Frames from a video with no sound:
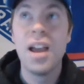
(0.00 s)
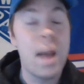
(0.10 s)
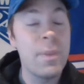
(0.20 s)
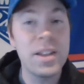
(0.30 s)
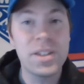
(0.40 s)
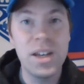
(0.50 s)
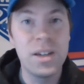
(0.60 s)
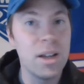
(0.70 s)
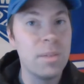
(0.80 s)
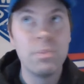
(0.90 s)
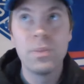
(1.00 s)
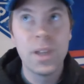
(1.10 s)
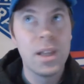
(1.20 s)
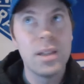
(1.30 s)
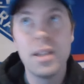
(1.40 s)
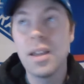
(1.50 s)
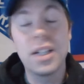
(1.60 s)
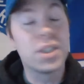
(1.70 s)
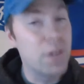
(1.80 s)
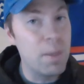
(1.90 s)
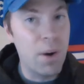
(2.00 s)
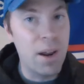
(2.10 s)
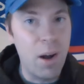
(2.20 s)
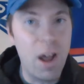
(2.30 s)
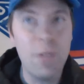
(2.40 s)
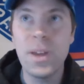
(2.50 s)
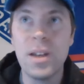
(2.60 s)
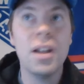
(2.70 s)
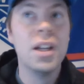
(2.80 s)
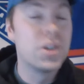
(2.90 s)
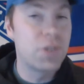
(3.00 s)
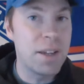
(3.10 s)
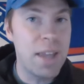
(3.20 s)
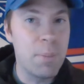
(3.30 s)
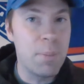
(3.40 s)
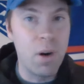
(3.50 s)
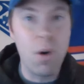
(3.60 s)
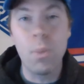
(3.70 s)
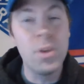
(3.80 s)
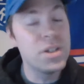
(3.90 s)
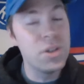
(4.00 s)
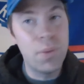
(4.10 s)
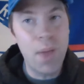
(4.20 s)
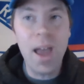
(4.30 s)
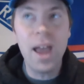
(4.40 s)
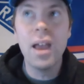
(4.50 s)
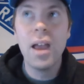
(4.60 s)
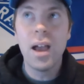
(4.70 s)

I'm not stating you got to trade Brandon Othmann, trade Gabe Perreault. I wouldn't do that.